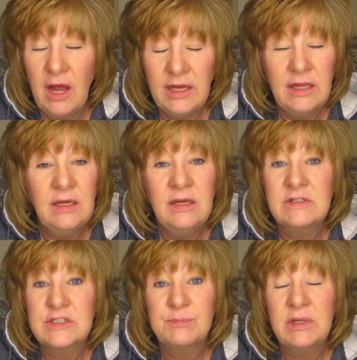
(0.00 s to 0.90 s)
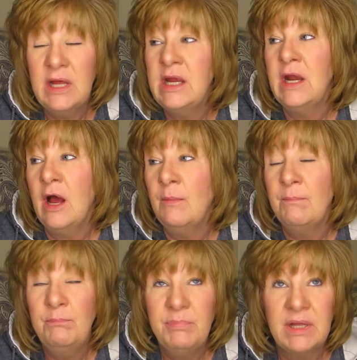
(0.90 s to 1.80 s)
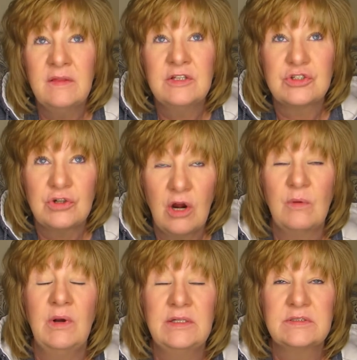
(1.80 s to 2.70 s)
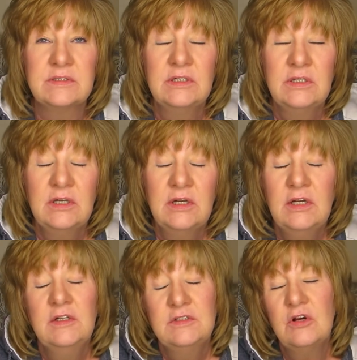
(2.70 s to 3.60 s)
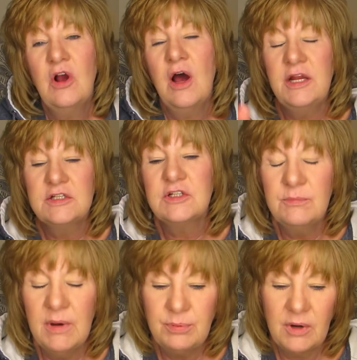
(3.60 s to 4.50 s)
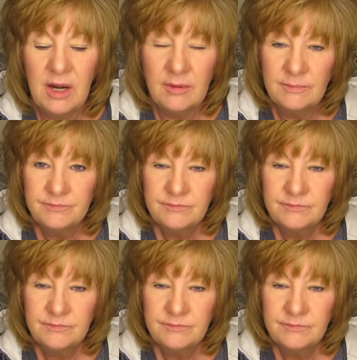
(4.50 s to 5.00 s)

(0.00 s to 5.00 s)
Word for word: I can't explain how big this truck was. So God answered my prayer.